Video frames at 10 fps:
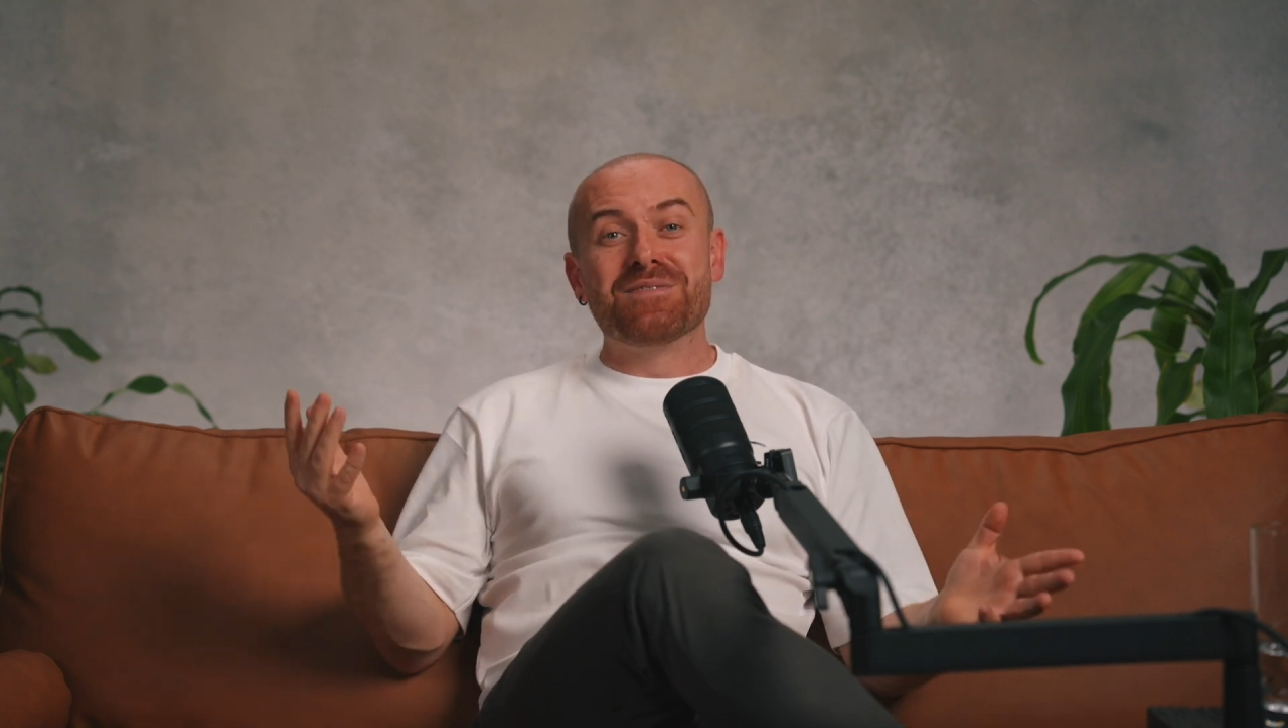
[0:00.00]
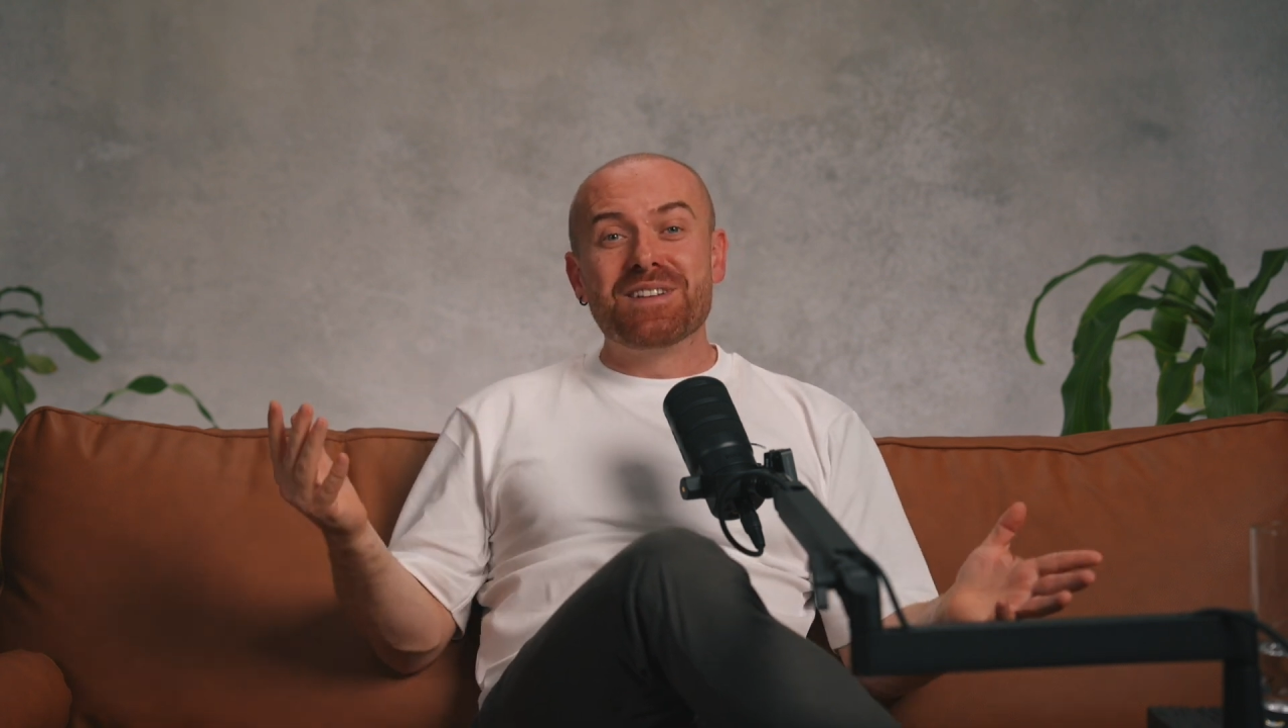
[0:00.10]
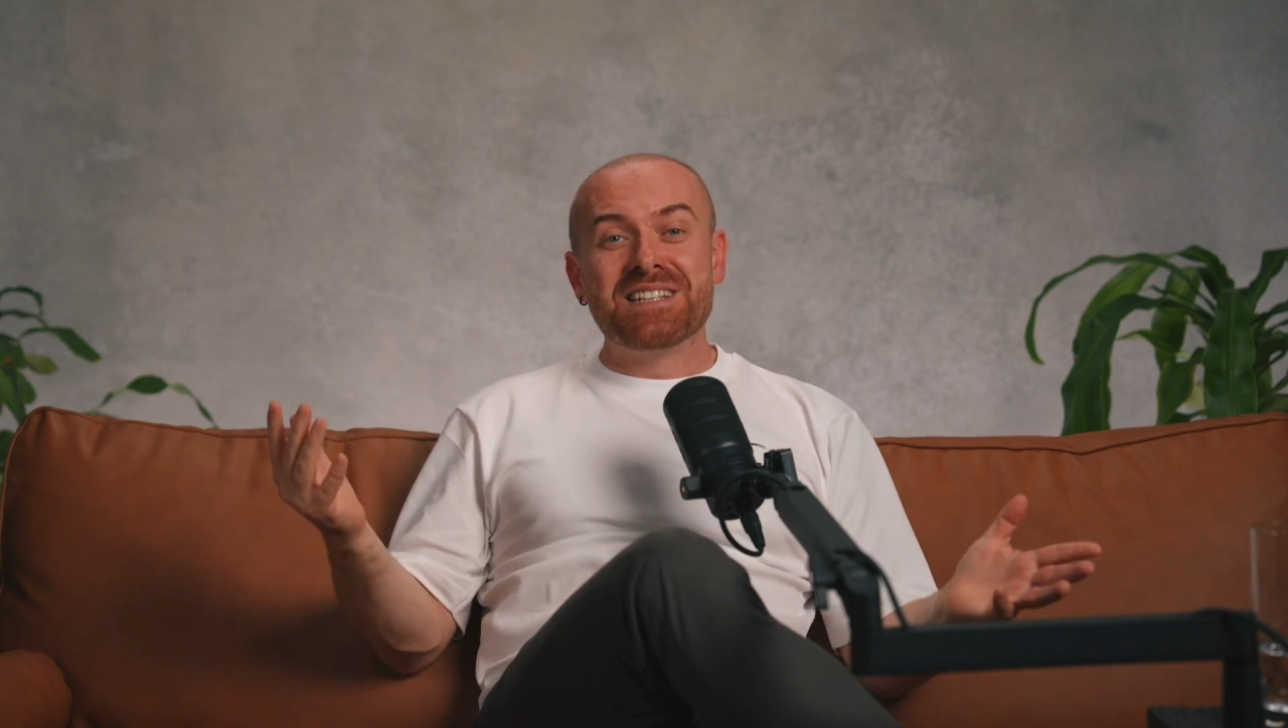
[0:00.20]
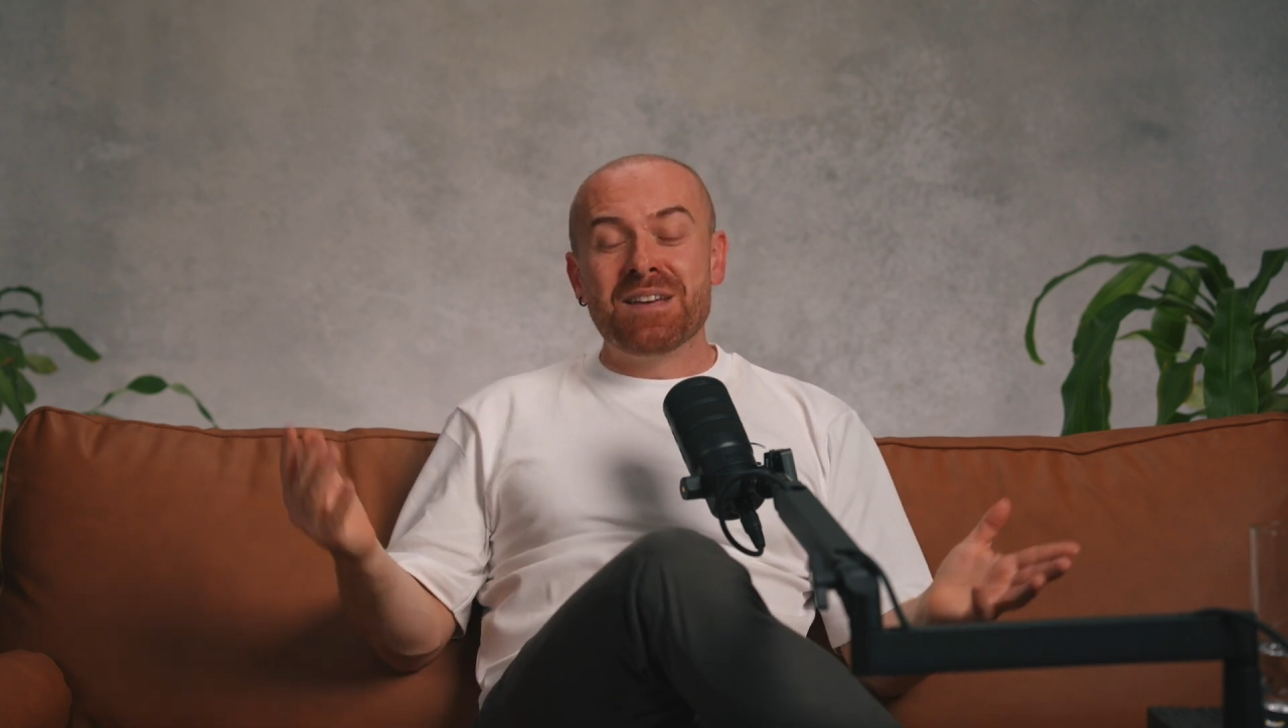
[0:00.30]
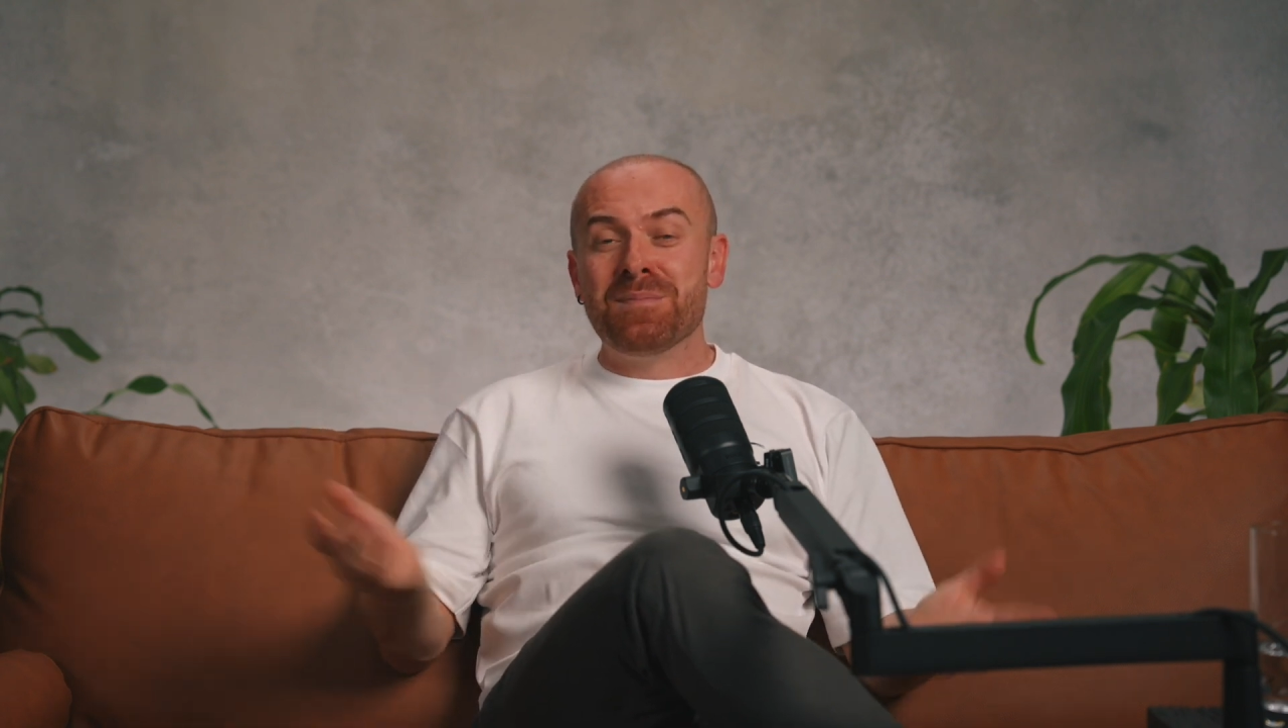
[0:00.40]

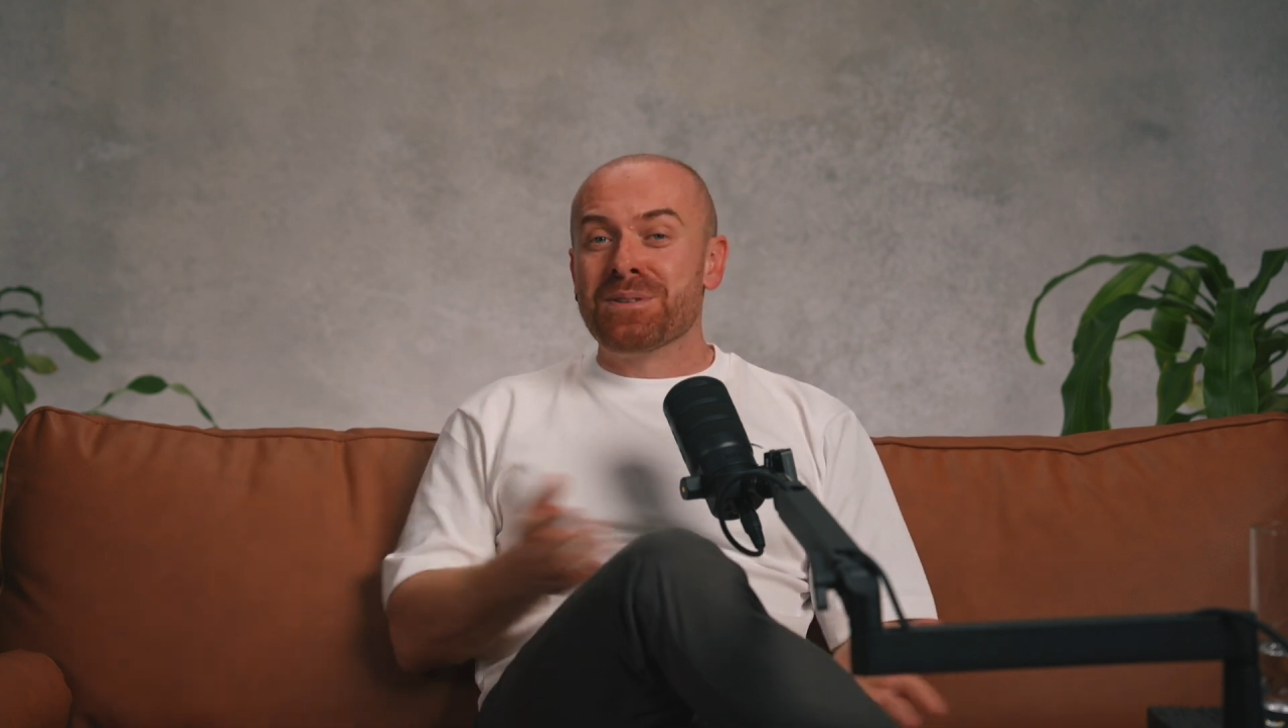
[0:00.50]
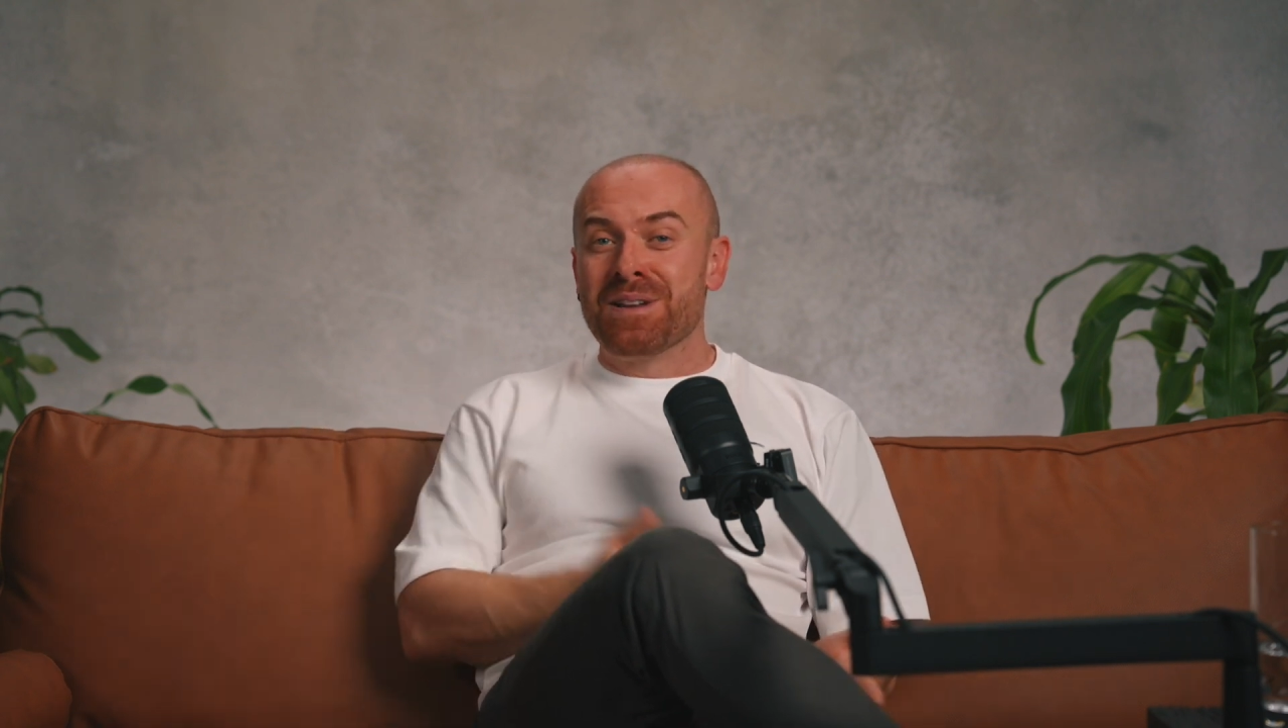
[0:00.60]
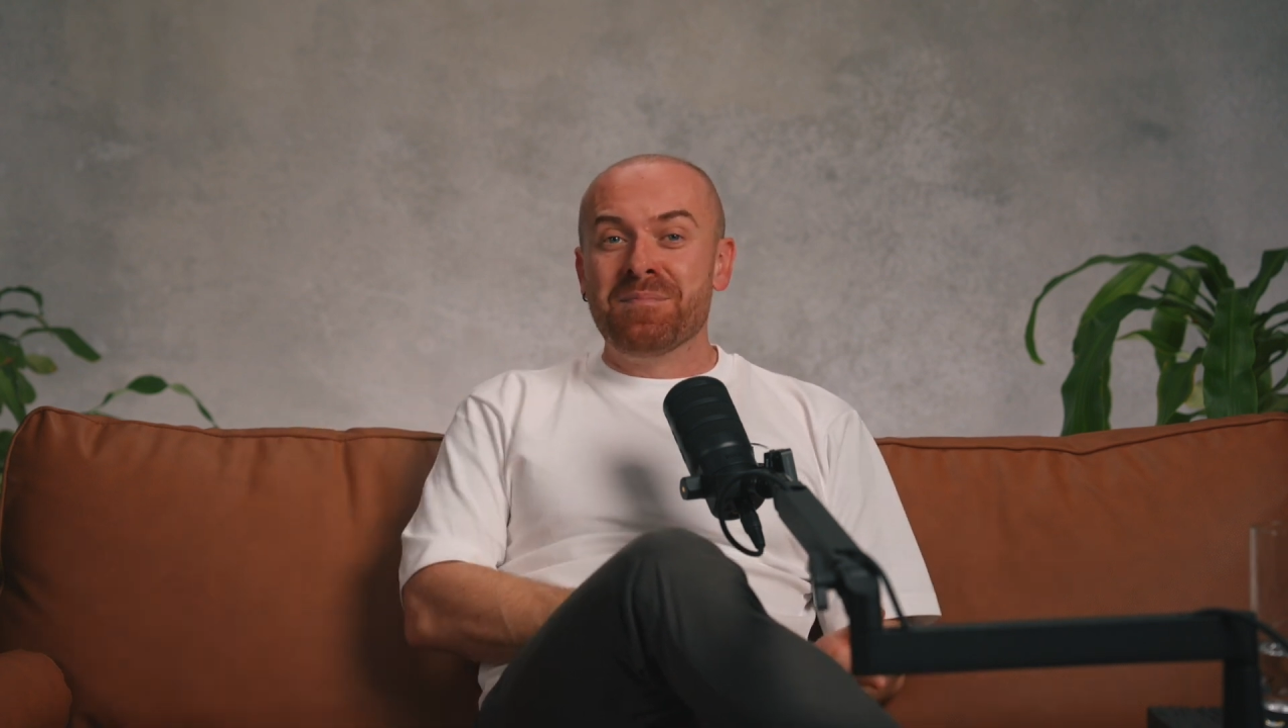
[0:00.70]
first episode,